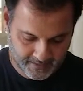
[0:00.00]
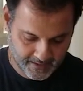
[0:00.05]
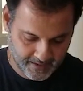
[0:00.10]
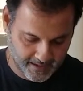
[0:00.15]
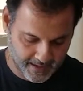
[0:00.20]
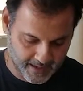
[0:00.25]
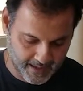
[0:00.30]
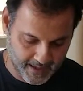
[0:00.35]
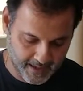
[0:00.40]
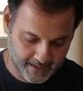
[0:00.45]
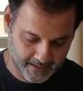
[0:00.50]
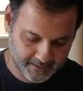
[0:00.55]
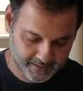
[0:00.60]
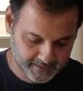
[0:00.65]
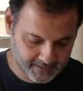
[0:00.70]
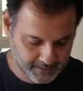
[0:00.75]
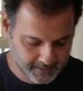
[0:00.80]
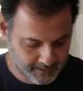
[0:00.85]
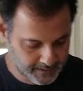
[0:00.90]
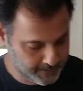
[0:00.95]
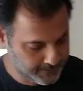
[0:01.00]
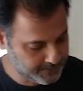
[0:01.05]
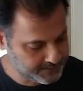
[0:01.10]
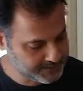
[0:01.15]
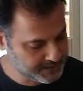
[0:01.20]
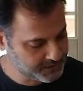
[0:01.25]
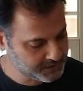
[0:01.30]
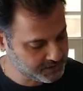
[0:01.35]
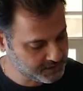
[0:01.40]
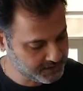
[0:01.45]
And
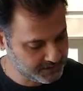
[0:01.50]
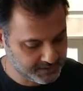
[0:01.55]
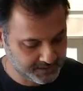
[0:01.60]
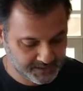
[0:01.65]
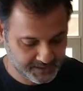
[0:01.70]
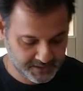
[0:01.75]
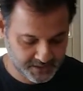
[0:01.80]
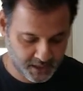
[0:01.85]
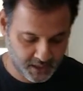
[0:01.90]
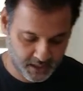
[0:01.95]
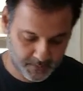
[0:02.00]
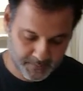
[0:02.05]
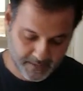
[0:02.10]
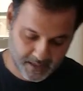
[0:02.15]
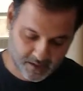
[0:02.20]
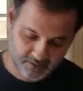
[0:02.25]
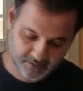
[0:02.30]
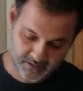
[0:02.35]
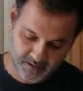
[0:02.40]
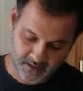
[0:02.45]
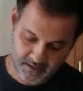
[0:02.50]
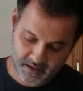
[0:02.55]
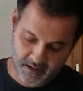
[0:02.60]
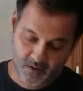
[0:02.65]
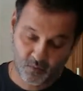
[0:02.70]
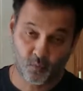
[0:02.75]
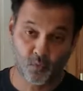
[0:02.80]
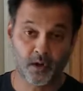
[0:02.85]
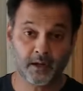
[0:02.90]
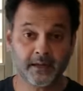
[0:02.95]
essentially this is all about
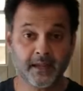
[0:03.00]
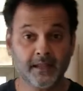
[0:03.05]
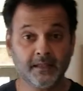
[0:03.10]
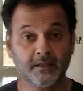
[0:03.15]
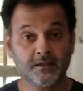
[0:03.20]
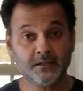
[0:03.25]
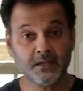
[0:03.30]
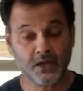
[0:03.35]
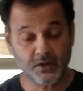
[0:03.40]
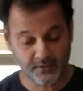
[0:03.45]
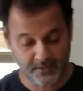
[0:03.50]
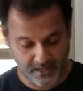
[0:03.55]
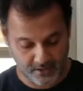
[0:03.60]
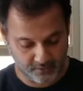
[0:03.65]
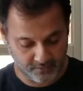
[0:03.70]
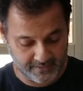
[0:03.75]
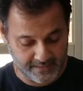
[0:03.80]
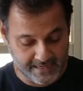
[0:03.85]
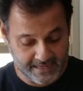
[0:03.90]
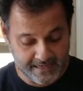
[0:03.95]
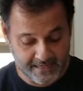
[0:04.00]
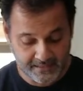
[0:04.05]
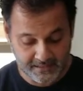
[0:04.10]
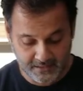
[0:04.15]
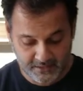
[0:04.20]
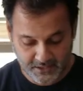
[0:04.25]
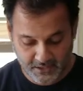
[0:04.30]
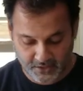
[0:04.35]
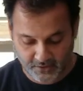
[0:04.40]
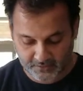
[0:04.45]
working the dough now, kneading the
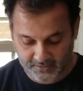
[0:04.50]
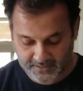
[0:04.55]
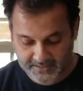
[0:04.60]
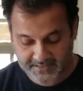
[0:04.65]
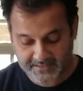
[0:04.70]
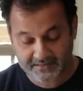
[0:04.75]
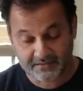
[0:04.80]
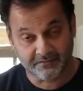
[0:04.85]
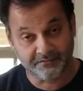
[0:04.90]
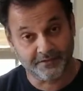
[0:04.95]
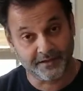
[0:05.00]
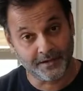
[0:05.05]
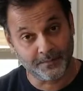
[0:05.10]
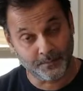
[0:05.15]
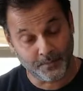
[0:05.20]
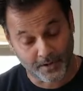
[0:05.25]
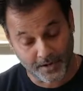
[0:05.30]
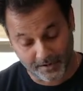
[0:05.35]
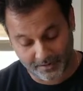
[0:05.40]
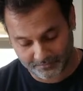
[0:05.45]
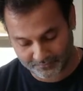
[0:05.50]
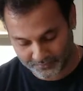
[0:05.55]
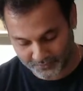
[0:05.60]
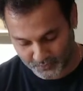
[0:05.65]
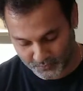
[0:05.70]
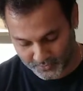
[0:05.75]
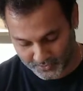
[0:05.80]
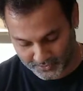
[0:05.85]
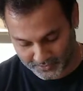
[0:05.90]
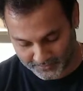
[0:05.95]
dough. This is the fun part, if you
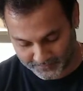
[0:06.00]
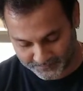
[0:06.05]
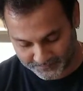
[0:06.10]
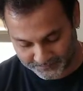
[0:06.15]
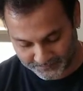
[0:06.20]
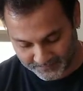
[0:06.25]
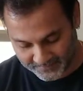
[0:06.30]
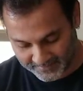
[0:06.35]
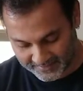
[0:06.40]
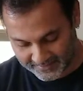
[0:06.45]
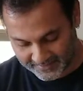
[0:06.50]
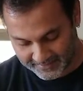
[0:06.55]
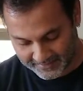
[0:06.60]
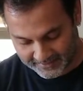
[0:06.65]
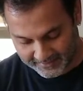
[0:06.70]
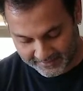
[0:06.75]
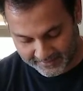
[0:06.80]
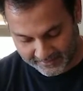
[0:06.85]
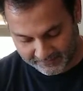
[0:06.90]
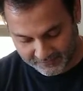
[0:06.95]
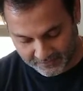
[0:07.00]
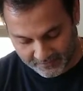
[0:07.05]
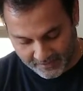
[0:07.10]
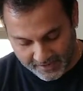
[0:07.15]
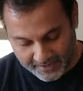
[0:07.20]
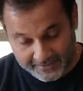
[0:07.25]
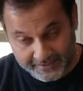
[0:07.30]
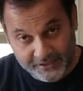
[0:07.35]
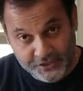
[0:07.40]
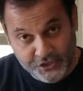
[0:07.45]
will. Okay, if you
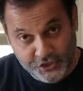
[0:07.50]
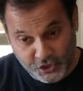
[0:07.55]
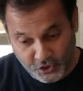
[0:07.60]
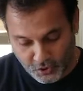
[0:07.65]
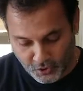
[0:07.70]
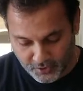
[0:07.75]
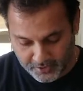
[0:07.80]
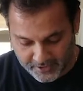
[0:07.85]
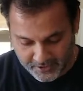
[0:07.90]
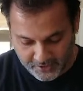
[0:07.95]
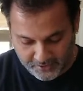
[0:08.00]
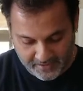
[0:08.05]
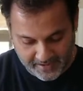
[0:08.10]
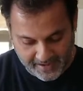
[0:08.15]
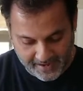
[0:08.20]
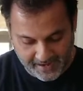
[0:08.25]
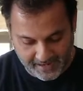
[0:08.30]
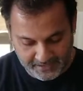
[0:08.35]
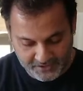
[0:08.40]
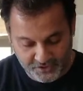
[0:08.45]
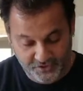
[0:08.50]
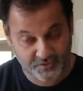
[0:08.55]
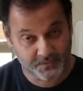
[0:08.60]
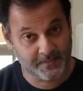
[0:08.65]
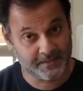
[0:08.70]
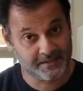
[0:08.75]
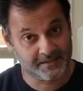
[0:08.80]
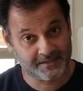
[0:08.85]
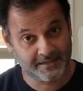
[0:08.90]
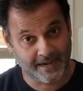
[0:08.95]
got any jewelry in your hands, this would
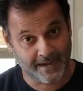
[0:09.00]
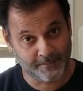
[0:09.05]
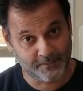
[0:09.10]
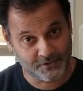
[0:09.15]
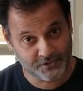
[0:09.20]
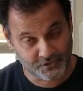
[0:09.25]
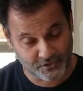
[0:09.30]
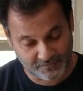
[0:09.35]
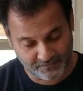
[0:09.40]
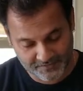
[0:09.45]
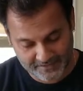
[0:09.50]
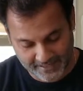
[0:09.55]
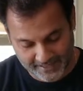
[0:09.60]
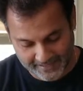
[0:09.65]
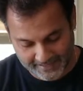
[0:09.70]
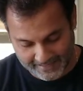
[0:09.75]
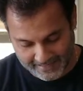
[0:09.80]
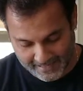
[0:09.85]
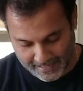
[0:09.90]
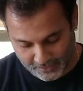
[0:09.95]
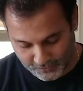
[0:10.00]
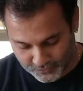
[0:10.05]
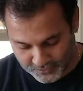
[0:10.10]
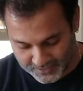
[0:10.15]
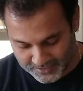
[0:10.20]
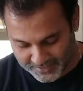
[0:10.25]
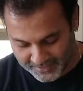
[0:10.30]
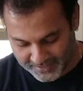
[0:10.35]
be the time to sort of take it out